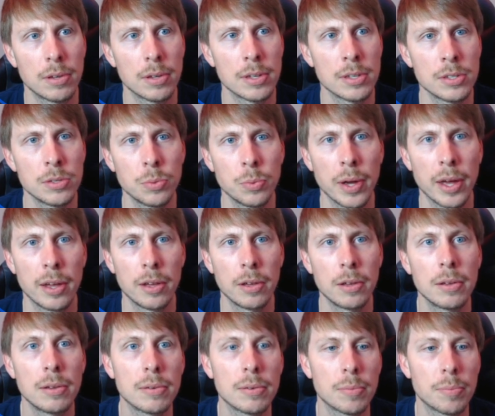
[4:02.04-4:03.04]
as
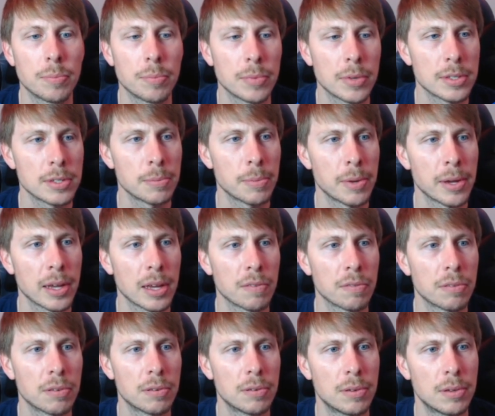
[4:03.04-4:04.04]
well, because it might
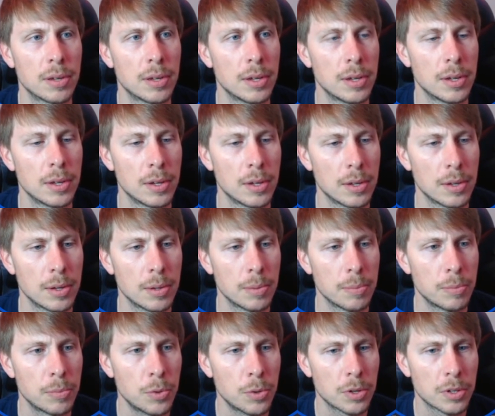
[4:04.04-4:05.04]
have
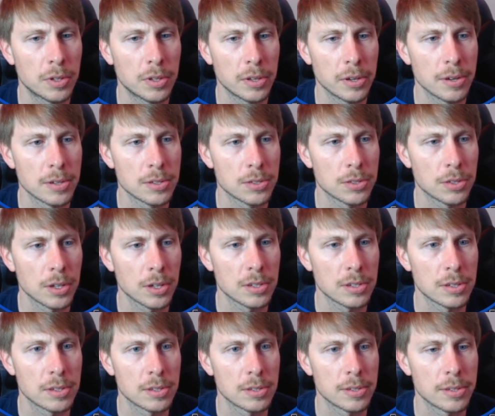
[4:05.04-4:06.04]
more clear
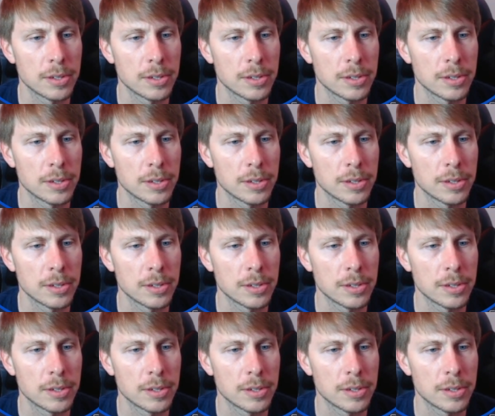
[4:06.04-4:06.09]
instructions